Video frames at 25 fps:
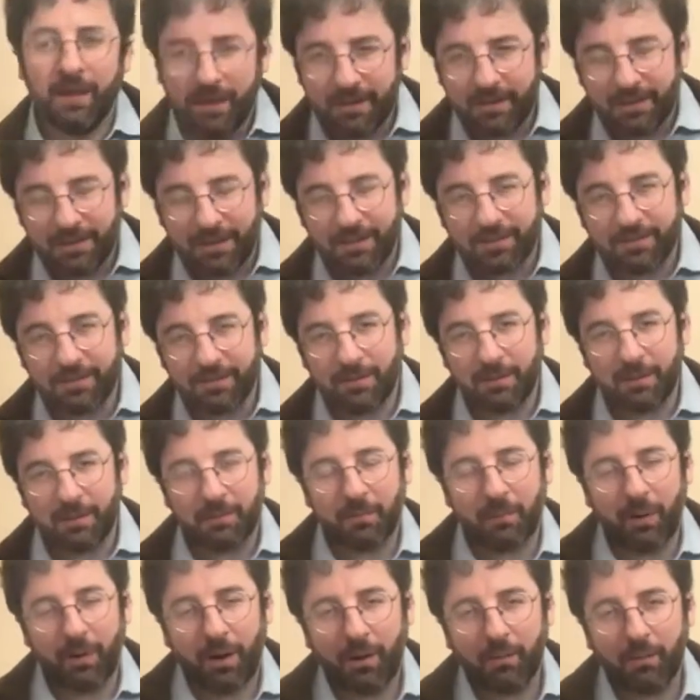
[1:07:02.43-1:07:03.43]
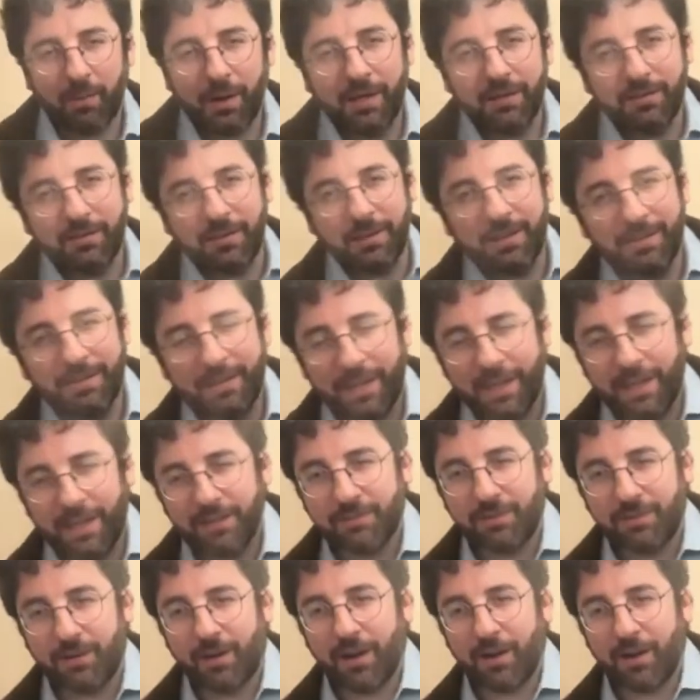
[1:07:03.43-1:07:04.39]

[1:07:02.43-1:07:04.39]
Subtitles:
That's a ranging answer.